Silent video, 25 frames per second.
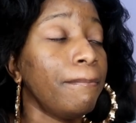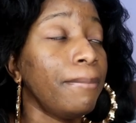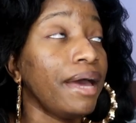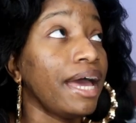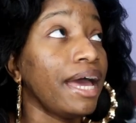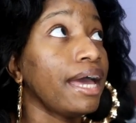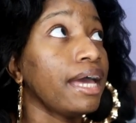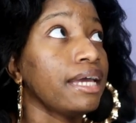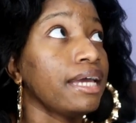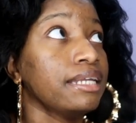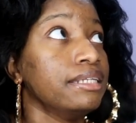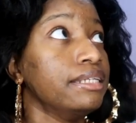
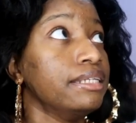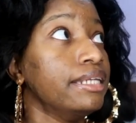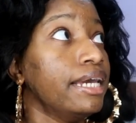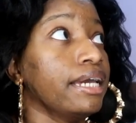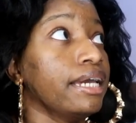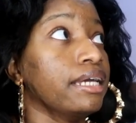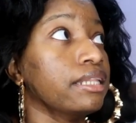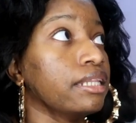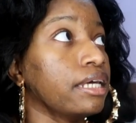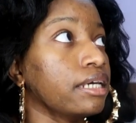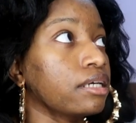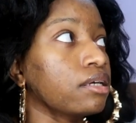bad
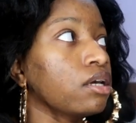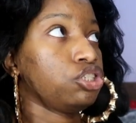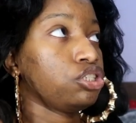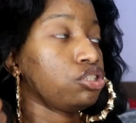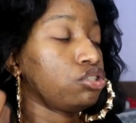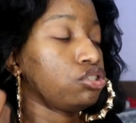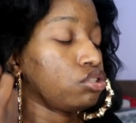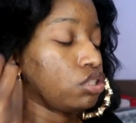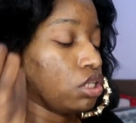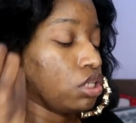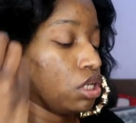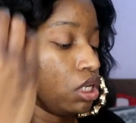day like
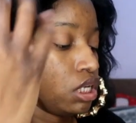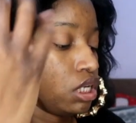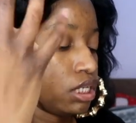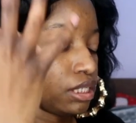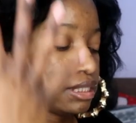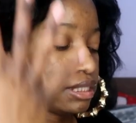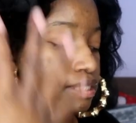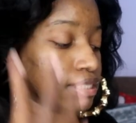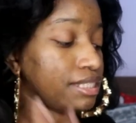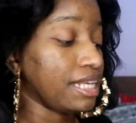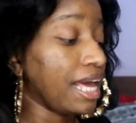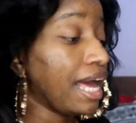just
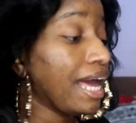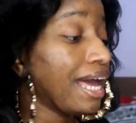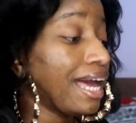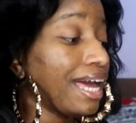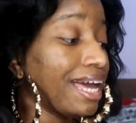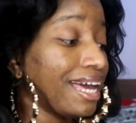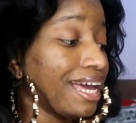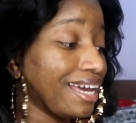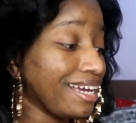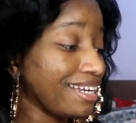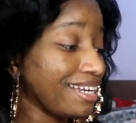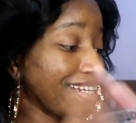
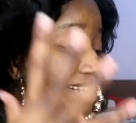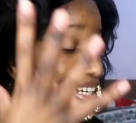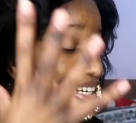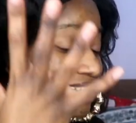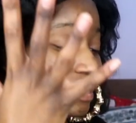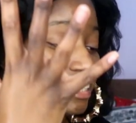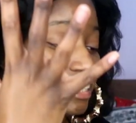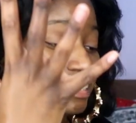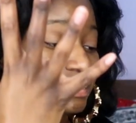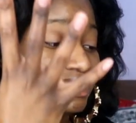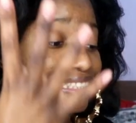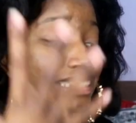sad
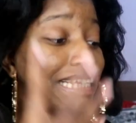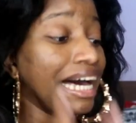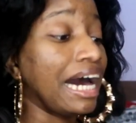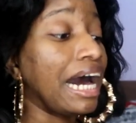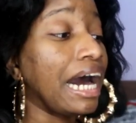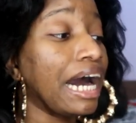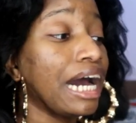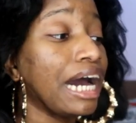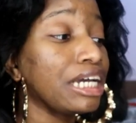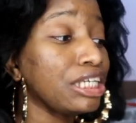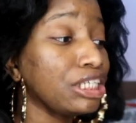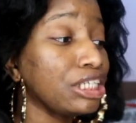and
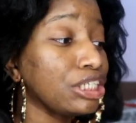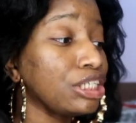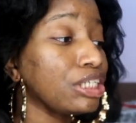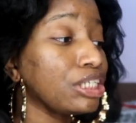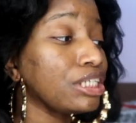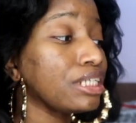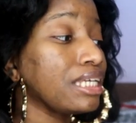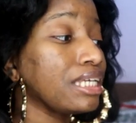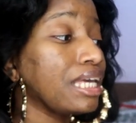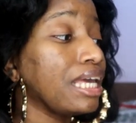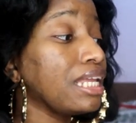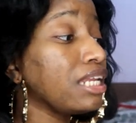
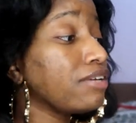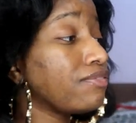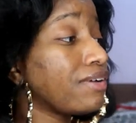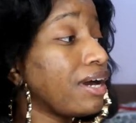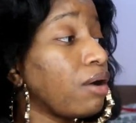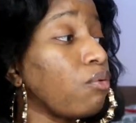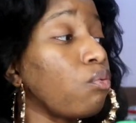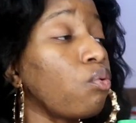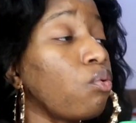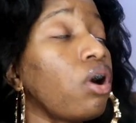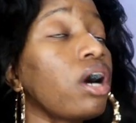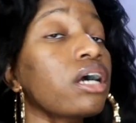tired and if
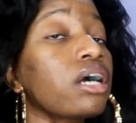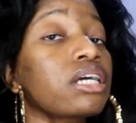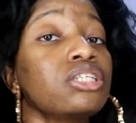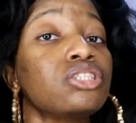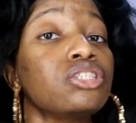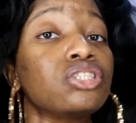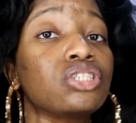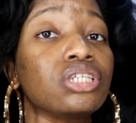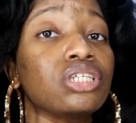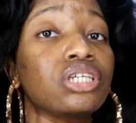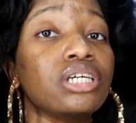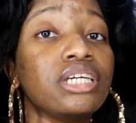i walk
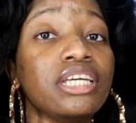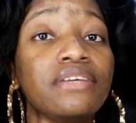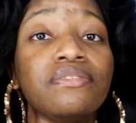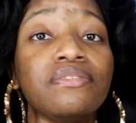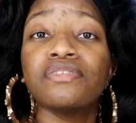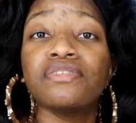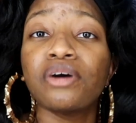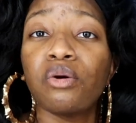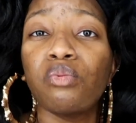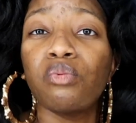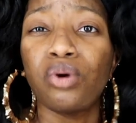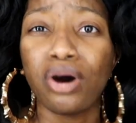into
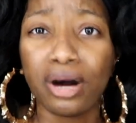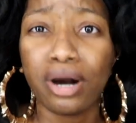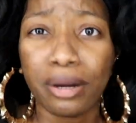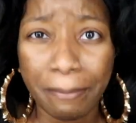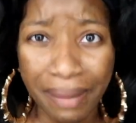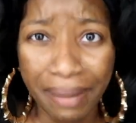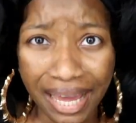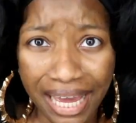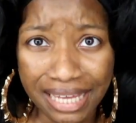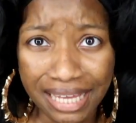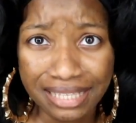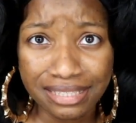if i
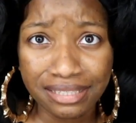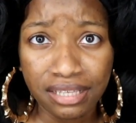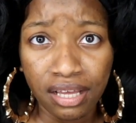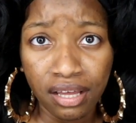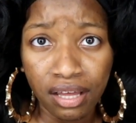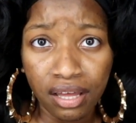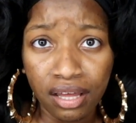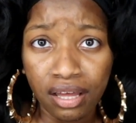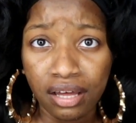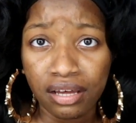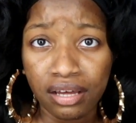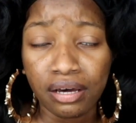walk past
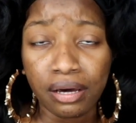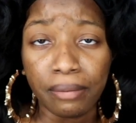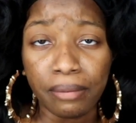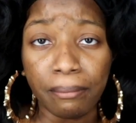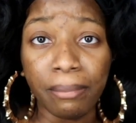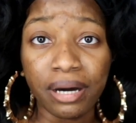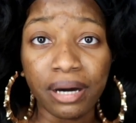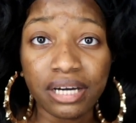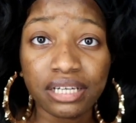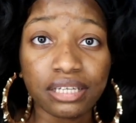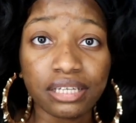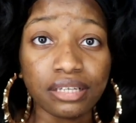a
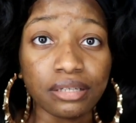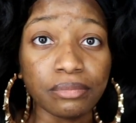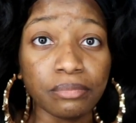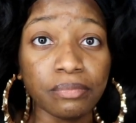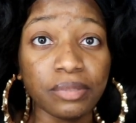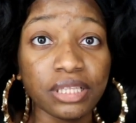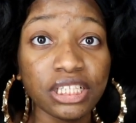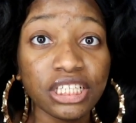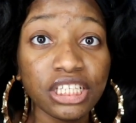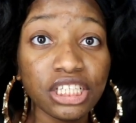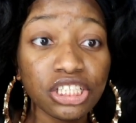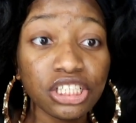bucket
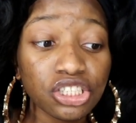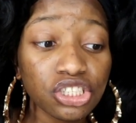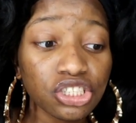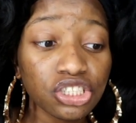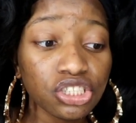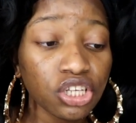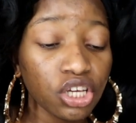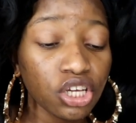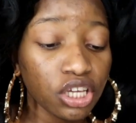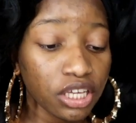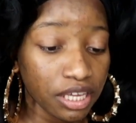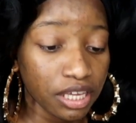of
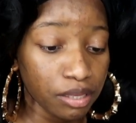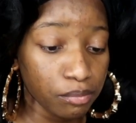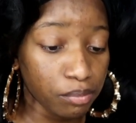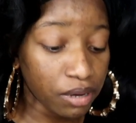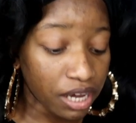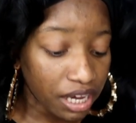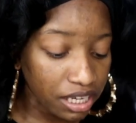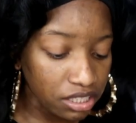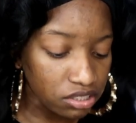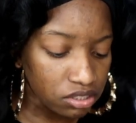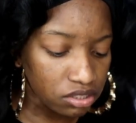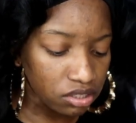bleach and
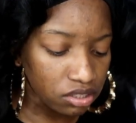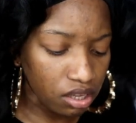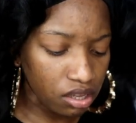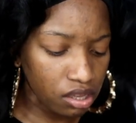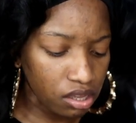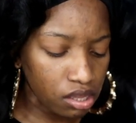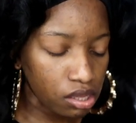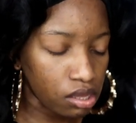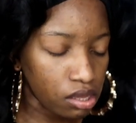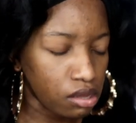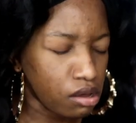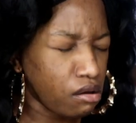pine
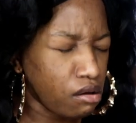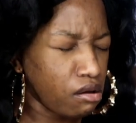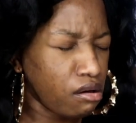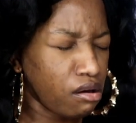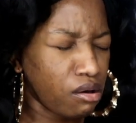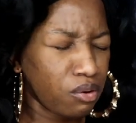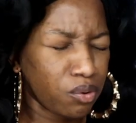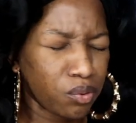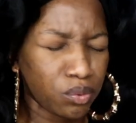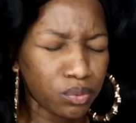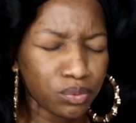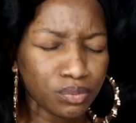sol
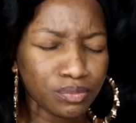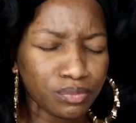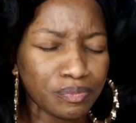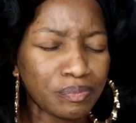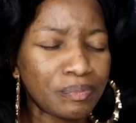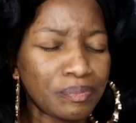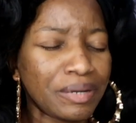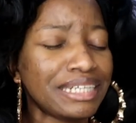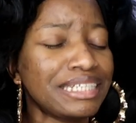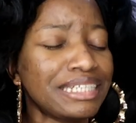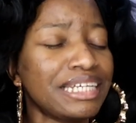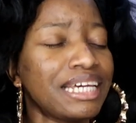oh
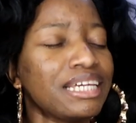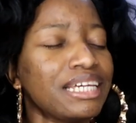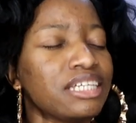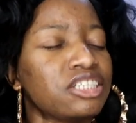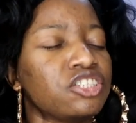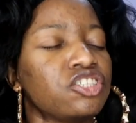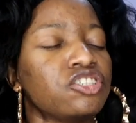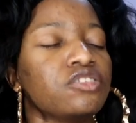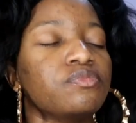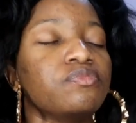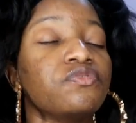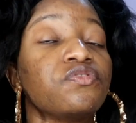my day
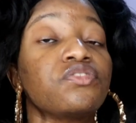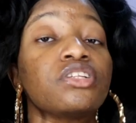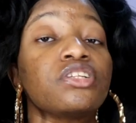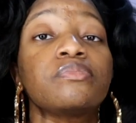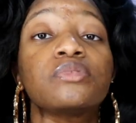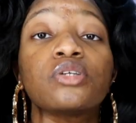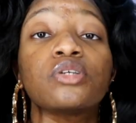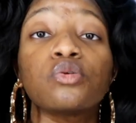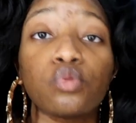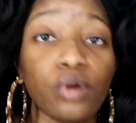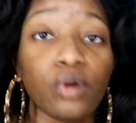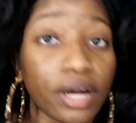is just
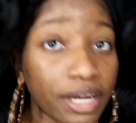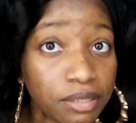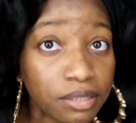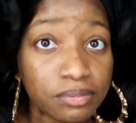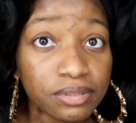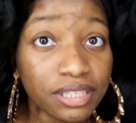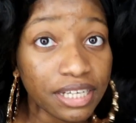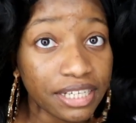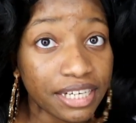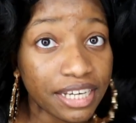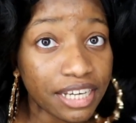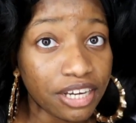flipped right
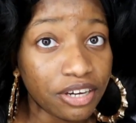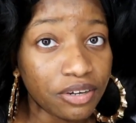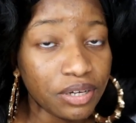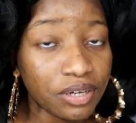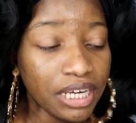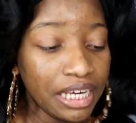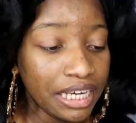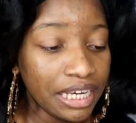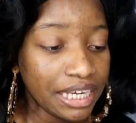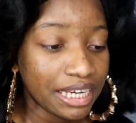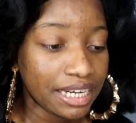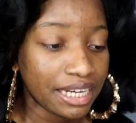upside
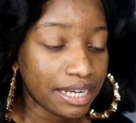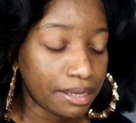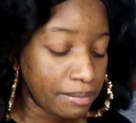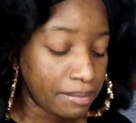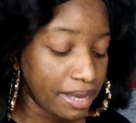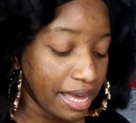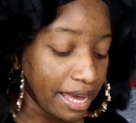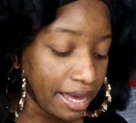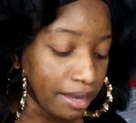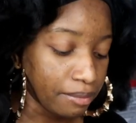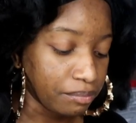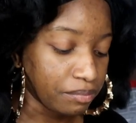down and I'm
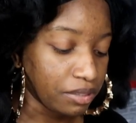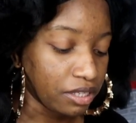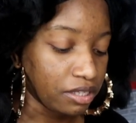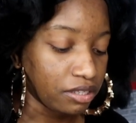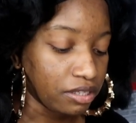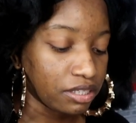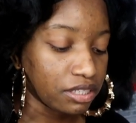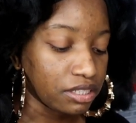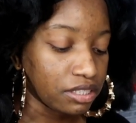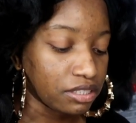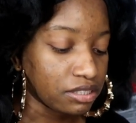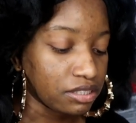
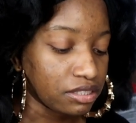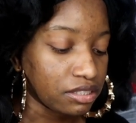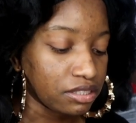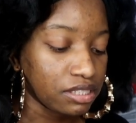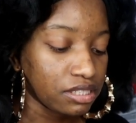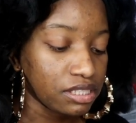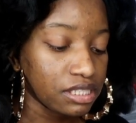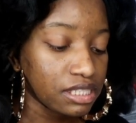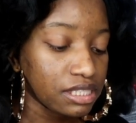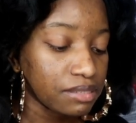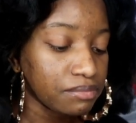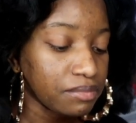happy because
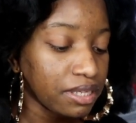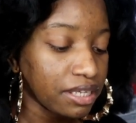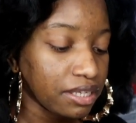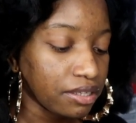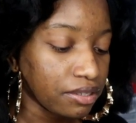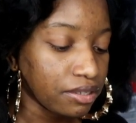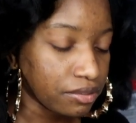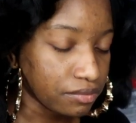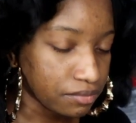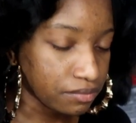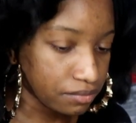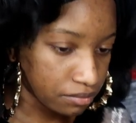this
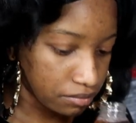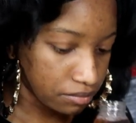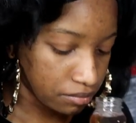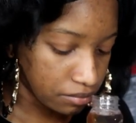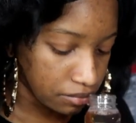smell